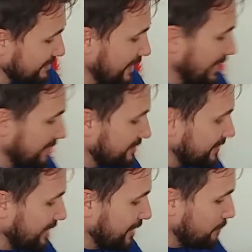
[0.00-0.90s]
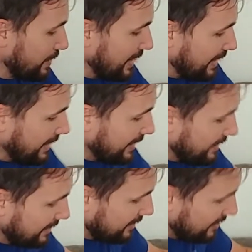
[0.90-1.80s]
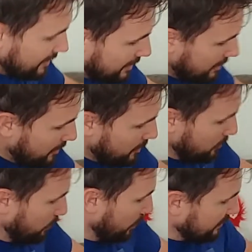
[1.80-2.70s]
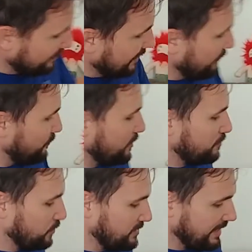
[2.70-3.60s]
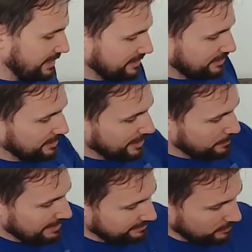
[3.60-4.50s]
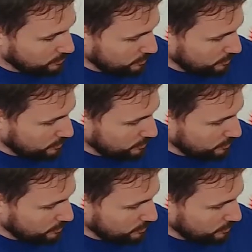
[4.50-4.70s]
the last time I bought stuff from Botanical. They're based in